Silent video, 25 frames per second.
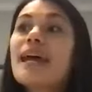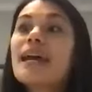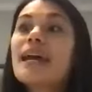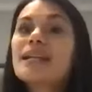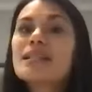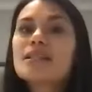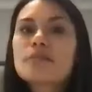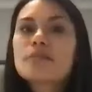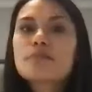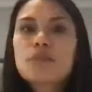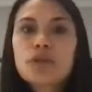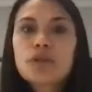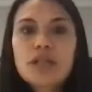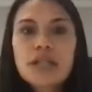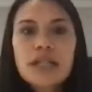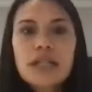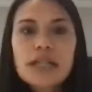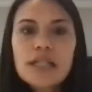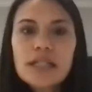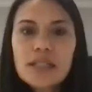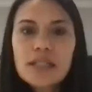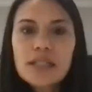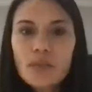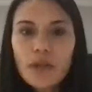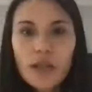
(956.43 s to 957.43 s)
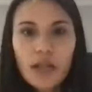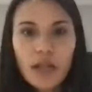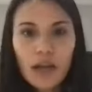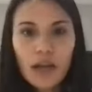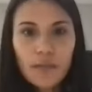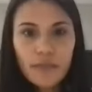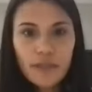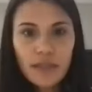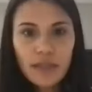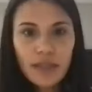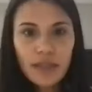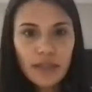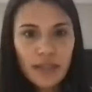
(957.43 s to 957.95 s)
expertise when it
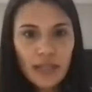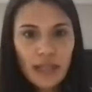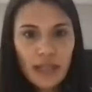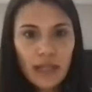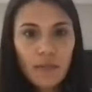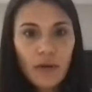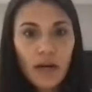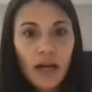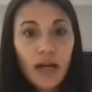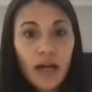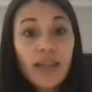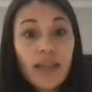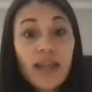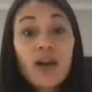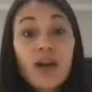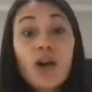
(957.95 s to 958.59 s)
comes to DMI,